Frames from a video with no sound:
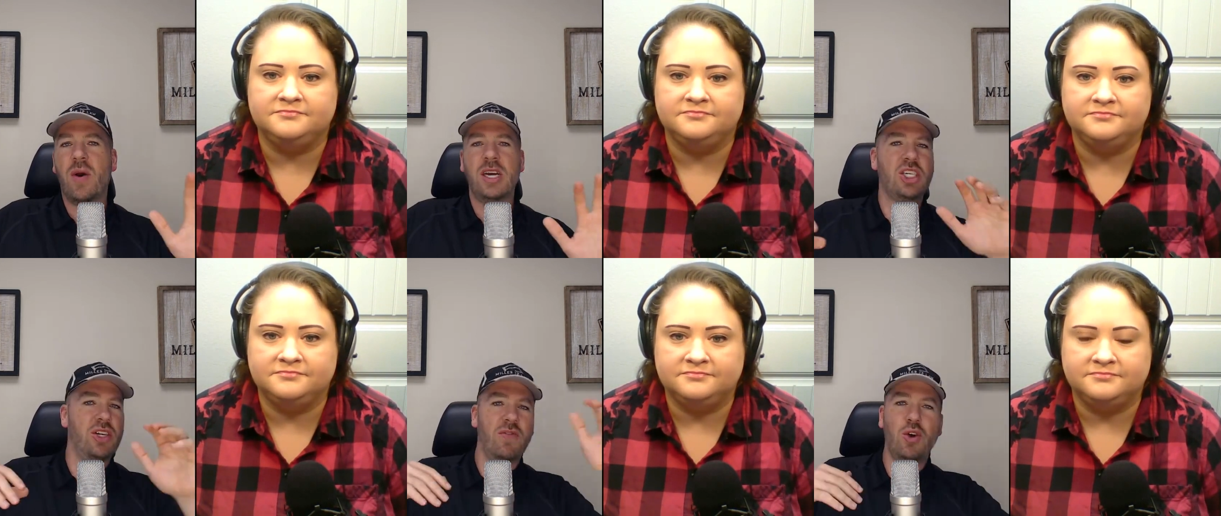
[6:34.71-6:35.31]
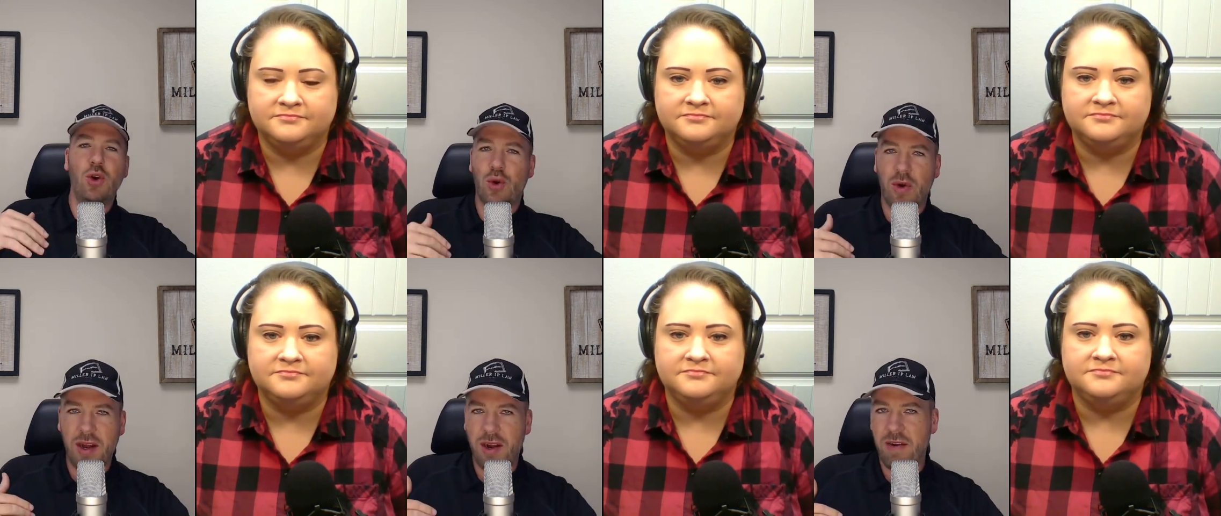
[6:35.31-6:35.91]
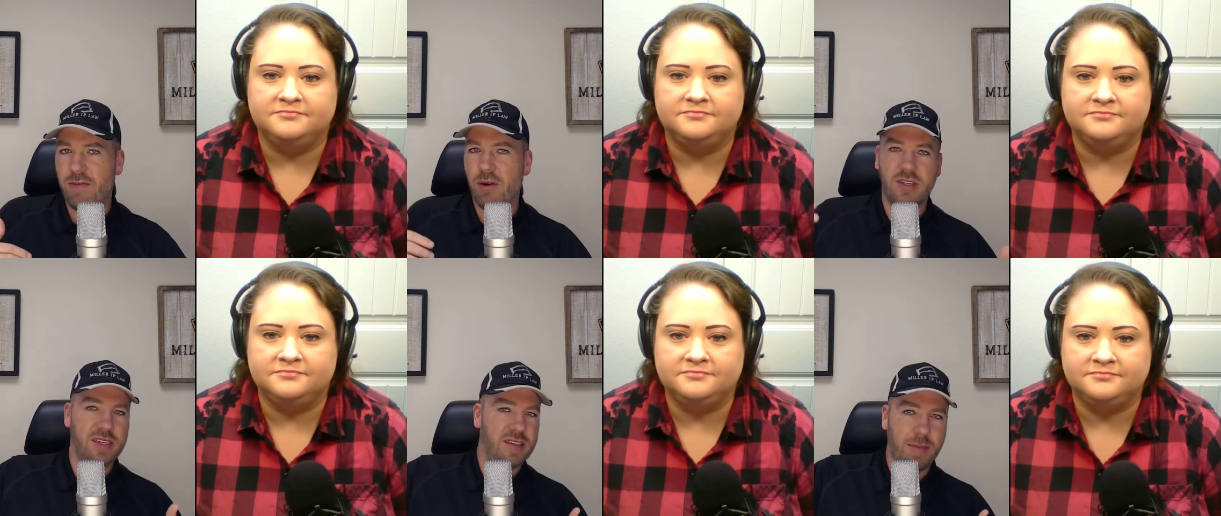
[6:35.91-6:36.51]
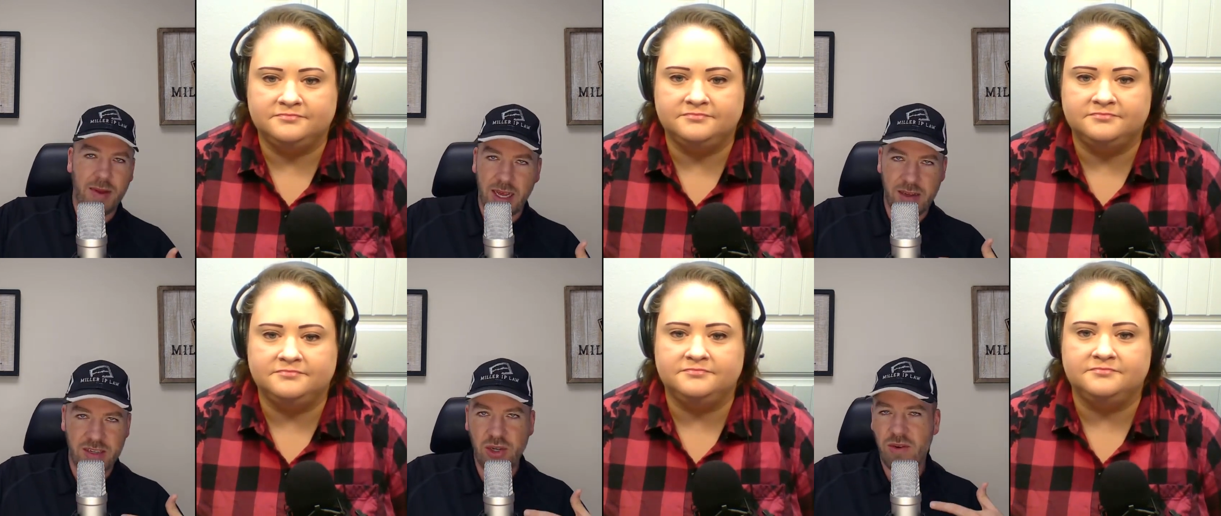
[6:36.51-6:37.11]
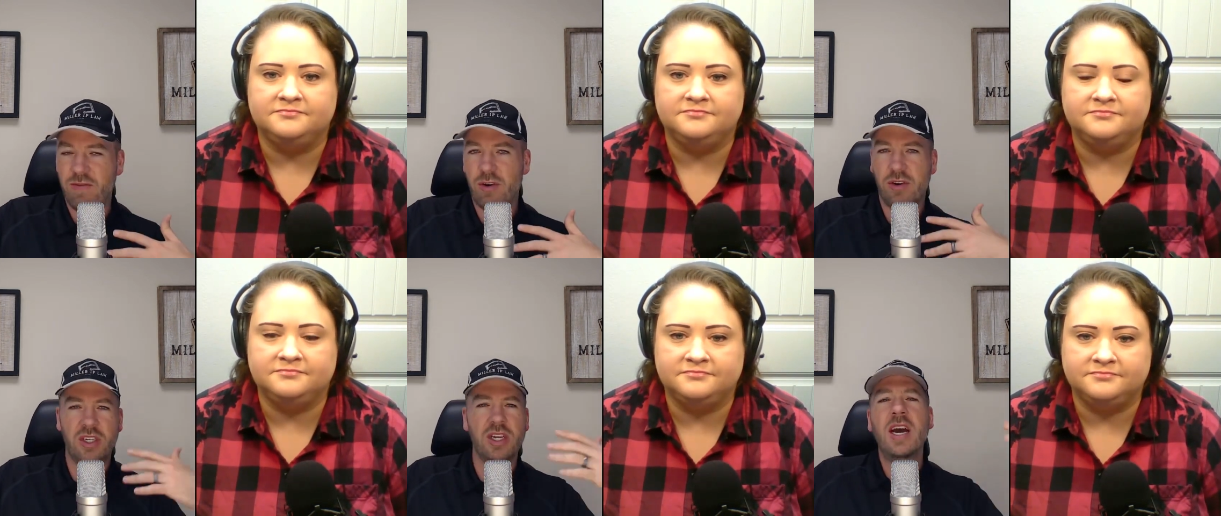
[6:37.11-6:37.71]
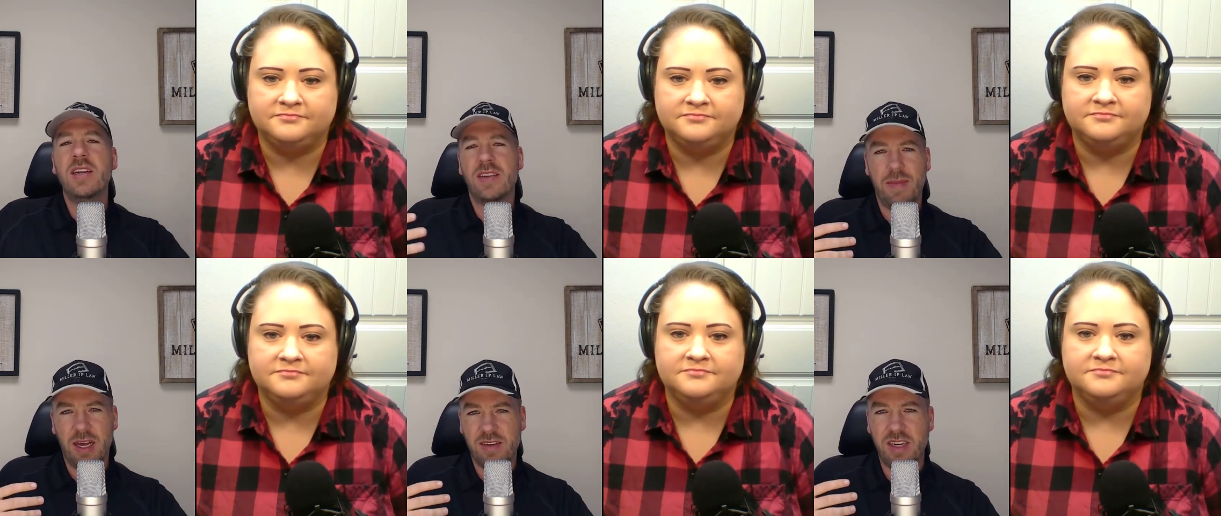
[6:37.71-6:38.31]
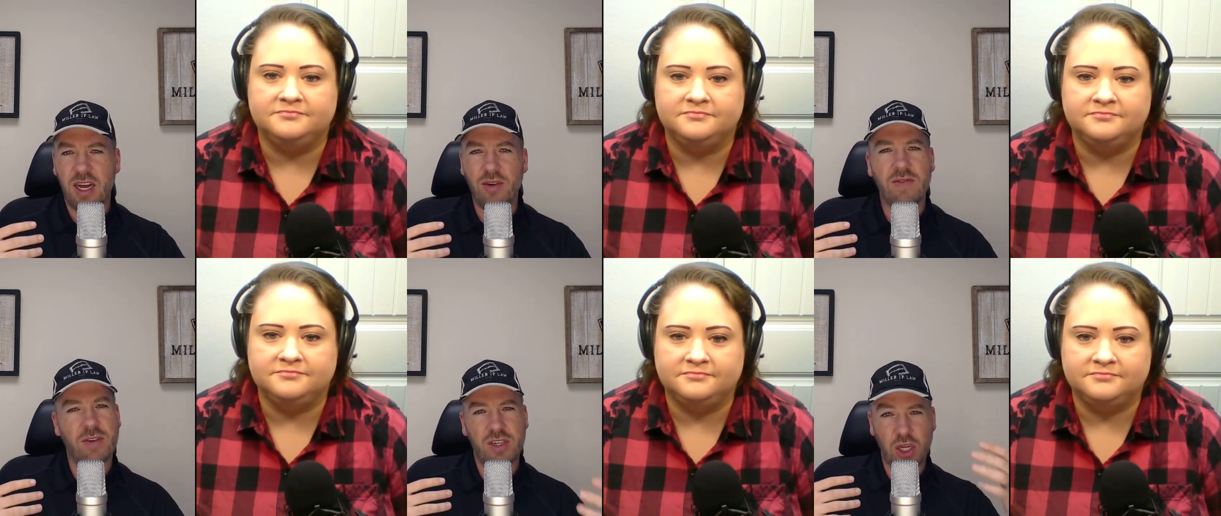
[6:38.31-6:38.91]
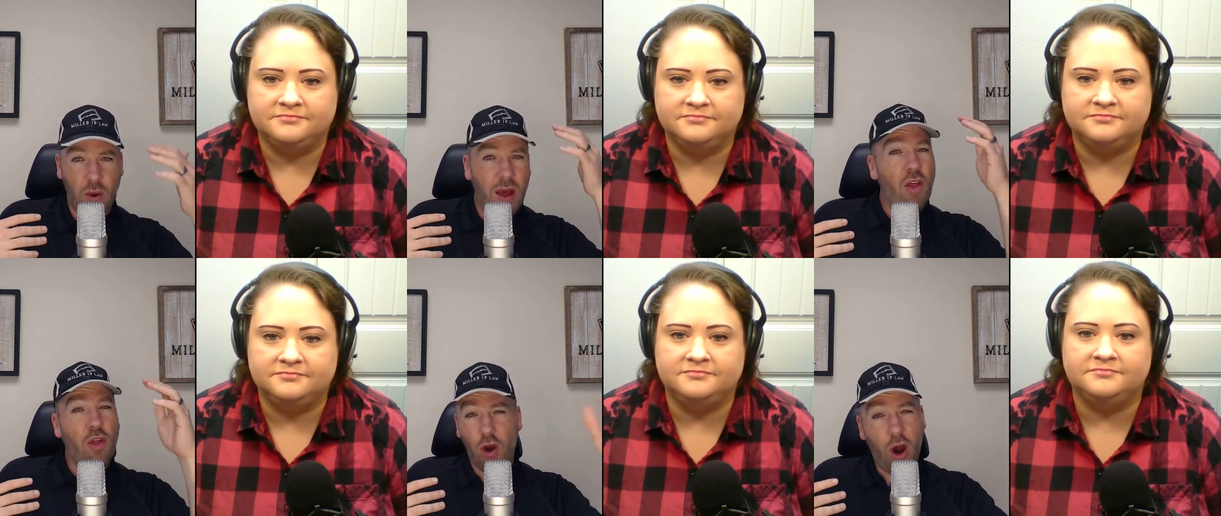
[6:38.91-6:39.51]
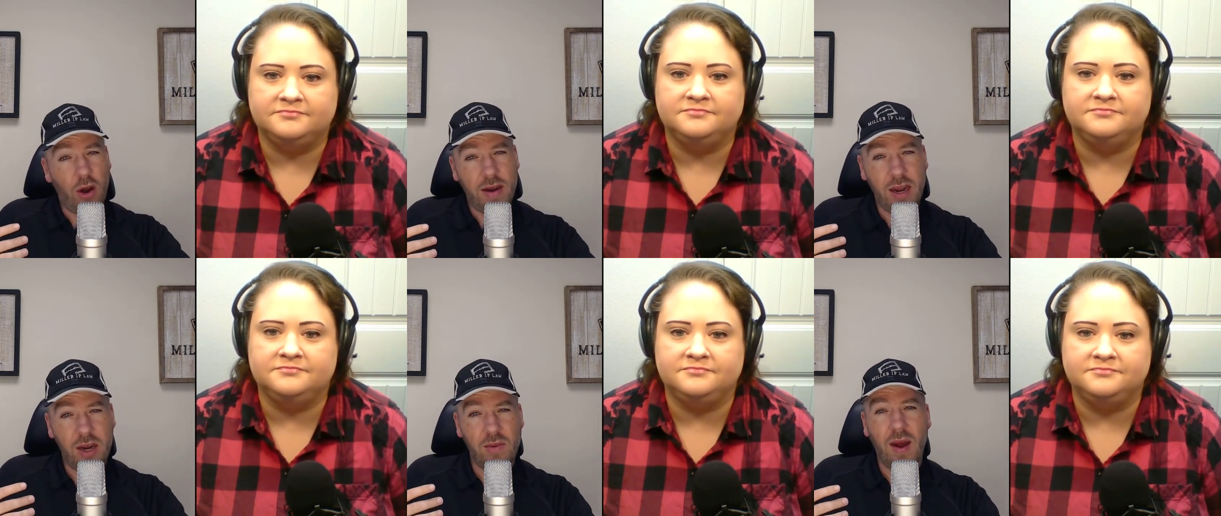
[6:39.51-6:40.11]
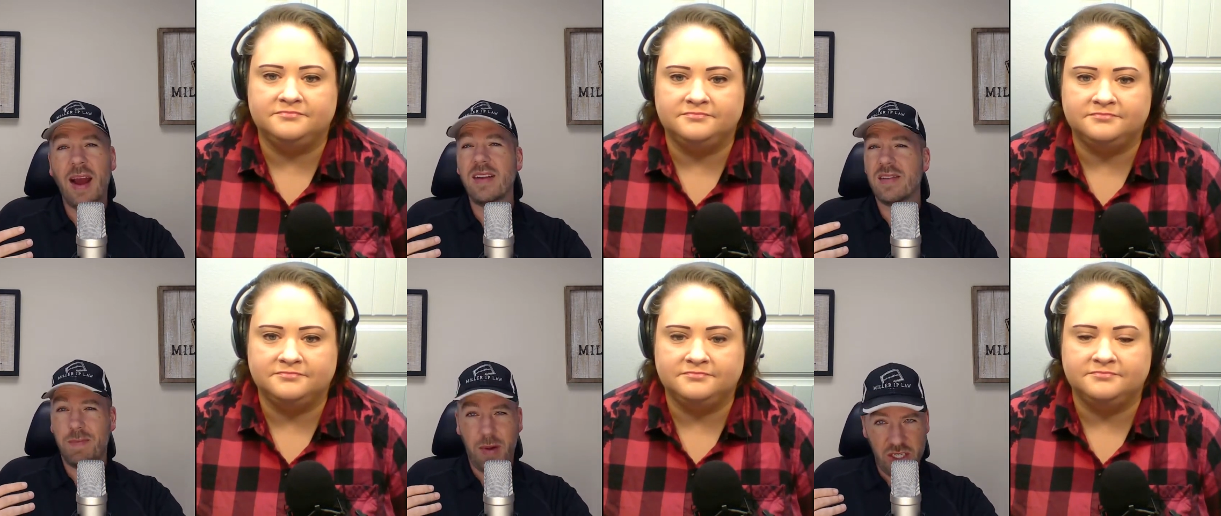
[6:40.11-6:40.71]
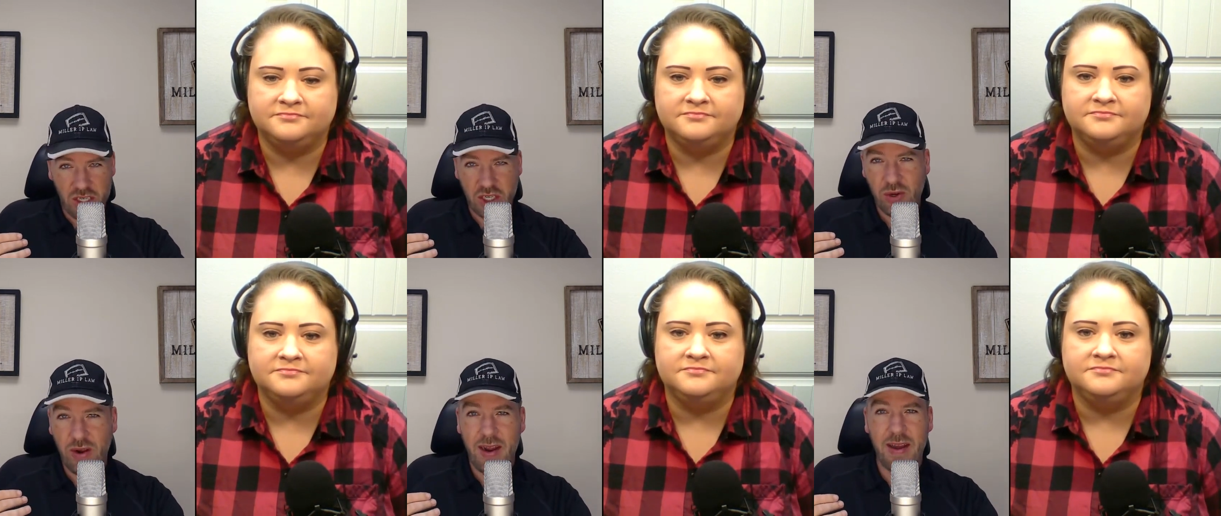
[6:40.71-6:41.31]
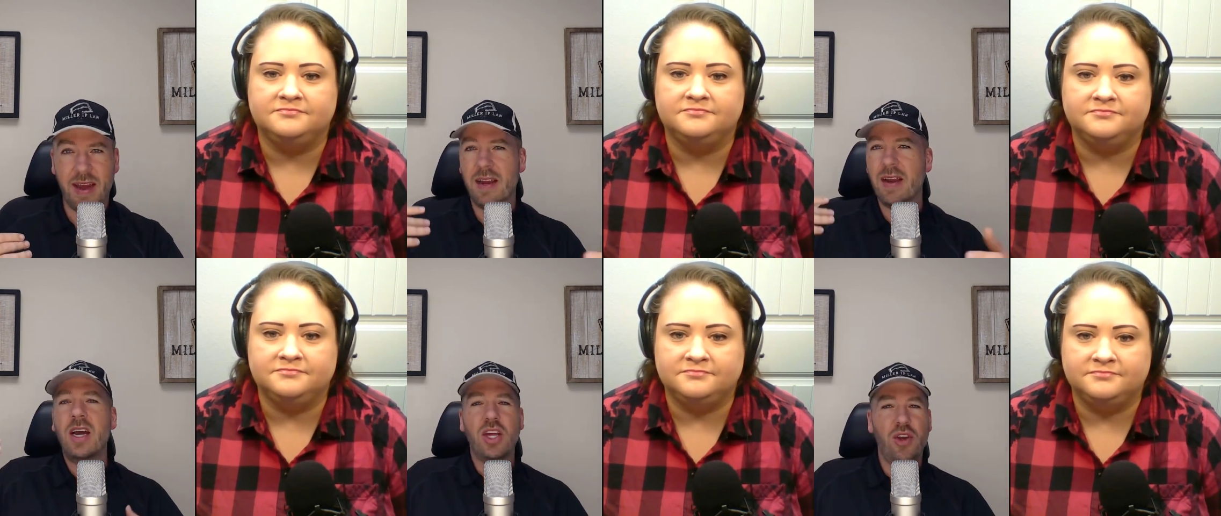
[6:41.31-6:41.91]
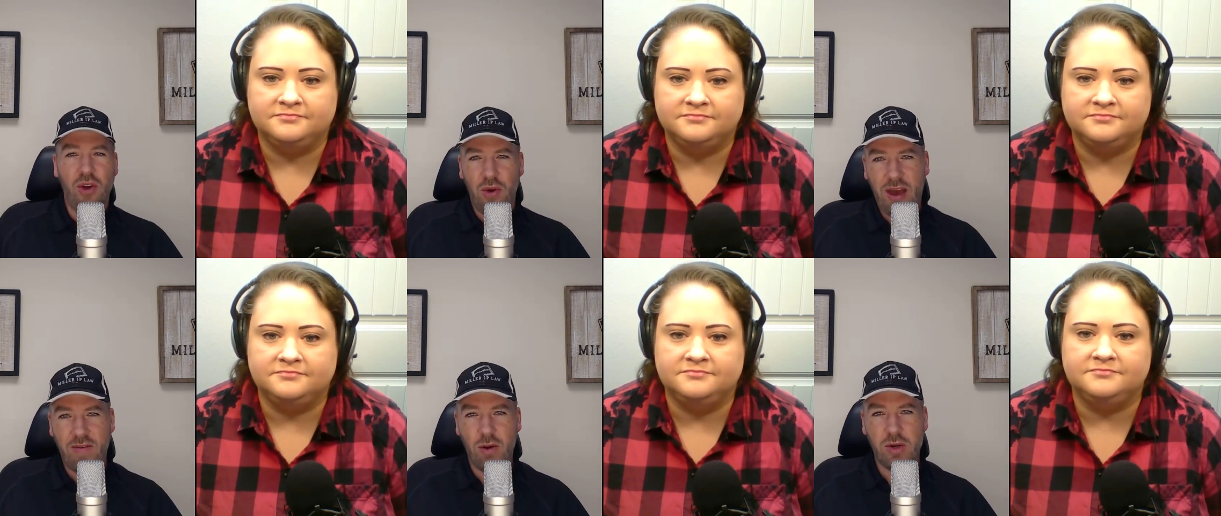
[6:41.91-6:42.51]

Speaker 1: a question of who created it first. Did somebody else do it first? Somebody else not do it first. So there are inherent rights by just creating it you do have